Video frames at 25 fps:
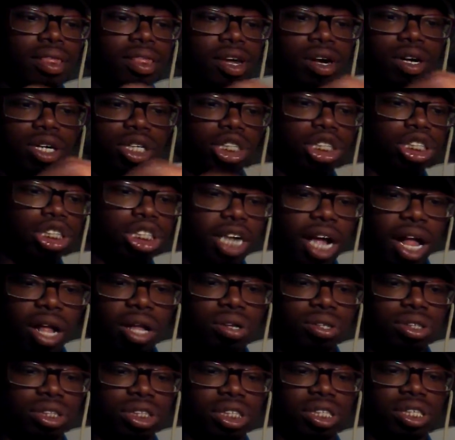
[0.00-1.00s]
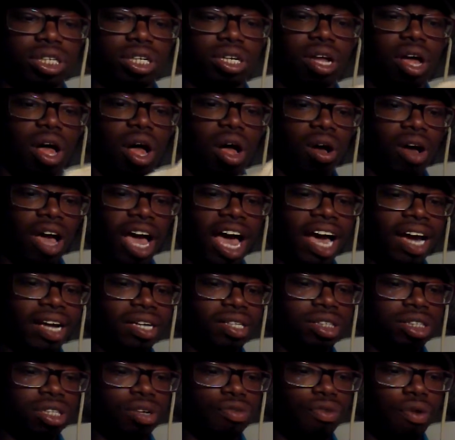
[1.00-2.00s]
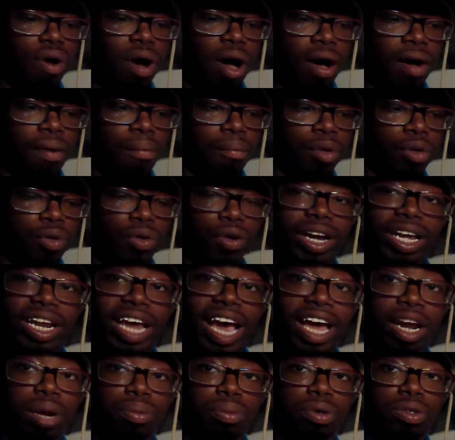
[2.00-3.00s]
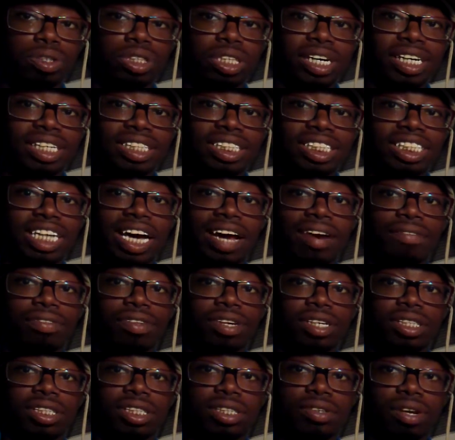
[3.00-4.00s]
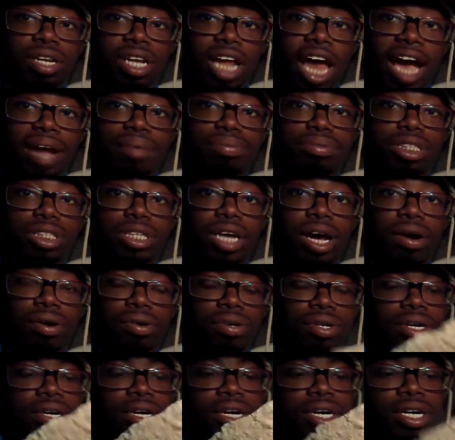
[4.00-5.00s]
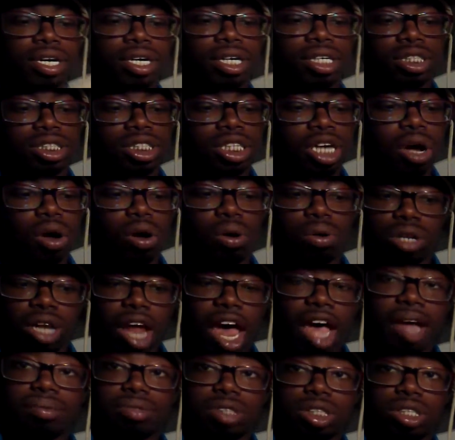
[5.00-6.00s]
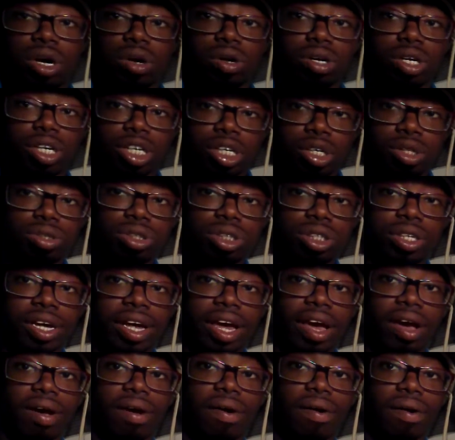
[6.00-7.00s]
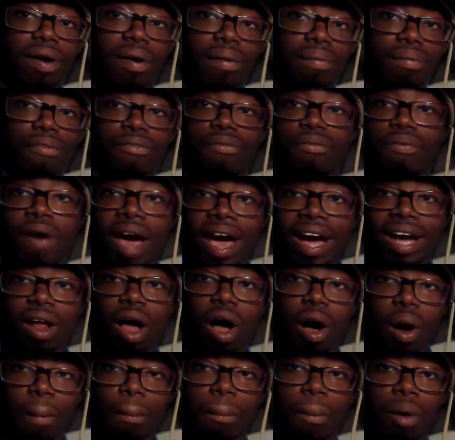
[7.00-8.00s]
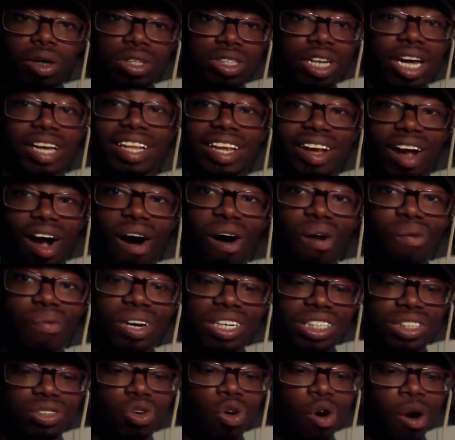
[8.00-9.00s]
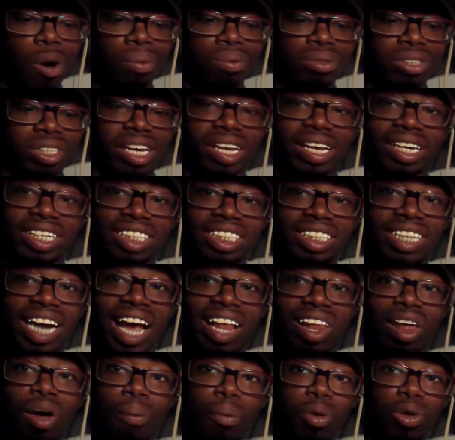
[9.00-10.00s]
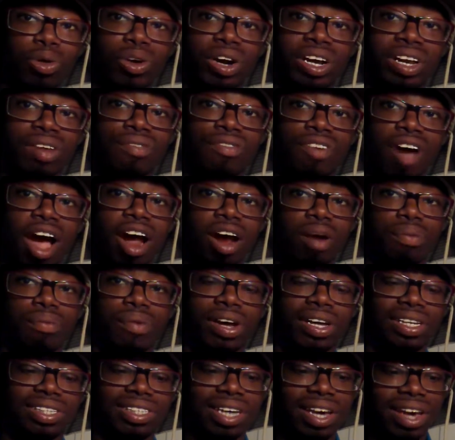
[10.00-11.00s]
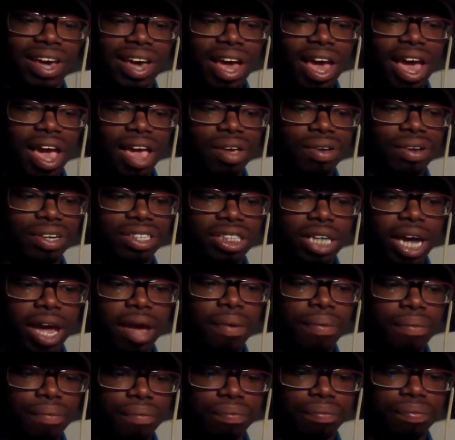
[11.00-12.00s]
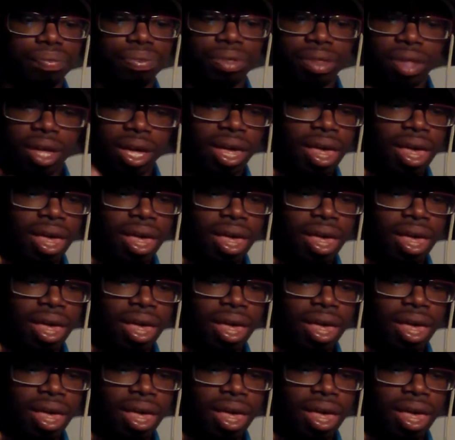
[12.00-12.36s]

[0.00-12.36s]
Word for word: there are shells and all kinds of uh, marine animals inside of this limestone. So limestone usually, uh, in fact, most likely always swarms in a shallow marine environment. And you can say, hmm,